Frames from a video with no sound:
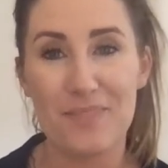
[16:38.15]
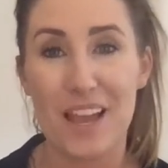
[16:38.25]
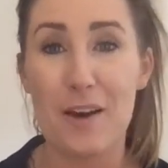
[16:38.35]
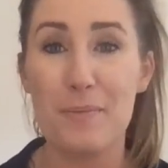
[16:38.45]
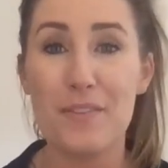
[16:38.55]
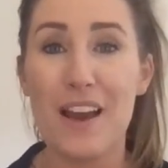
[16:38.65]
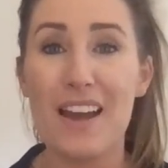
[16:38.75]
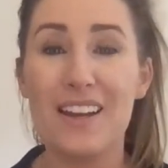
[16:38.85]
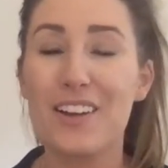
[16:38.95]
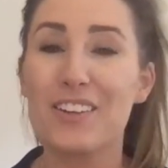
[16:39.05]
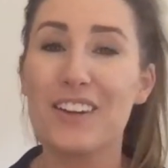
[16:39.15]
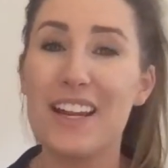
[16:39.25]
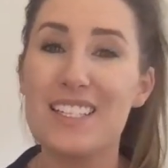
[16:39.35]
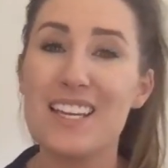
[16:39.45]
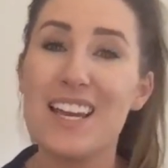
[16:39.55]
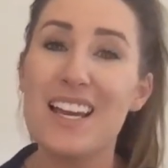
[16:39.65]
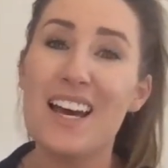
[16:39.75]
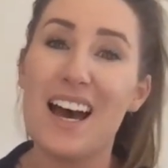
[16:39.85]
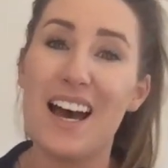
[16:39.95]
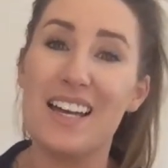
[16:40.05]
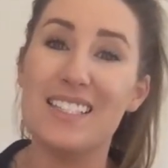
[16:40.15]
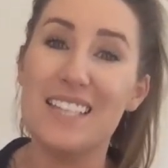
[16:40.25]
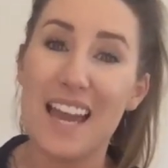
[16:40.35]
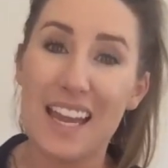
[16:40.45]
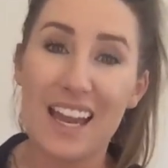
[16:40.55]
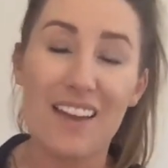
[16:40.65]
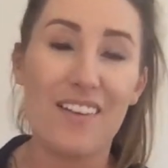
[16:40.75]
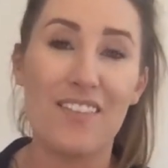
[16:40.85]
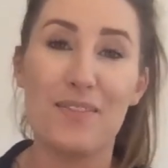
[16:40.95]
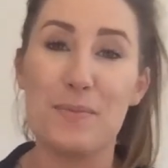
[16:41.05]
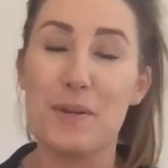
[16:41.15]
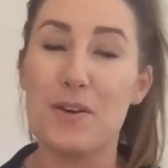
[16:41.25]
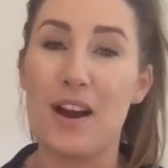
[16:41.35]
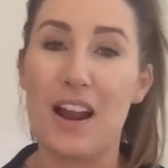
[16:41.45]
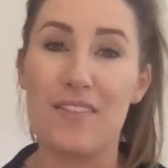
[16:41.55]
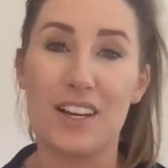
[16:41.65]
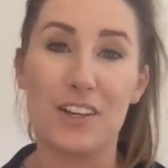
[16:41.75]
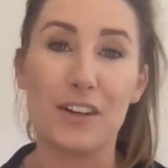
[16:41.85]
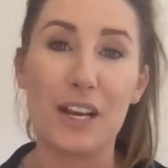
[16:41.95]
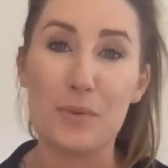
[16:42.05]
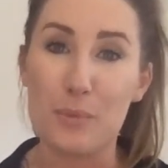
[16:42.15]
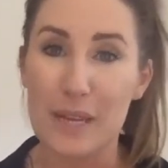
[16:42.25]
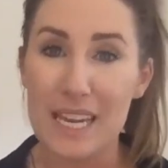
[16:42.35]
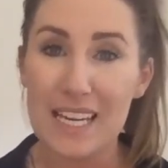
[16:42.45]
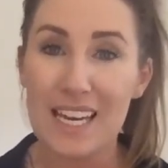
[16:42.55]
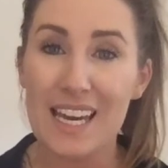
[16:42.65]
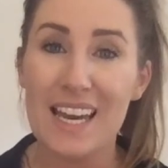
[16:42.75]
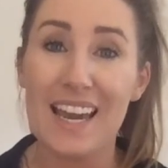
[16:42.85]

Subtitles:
I hope you've had a great day. I hope you are having a great week.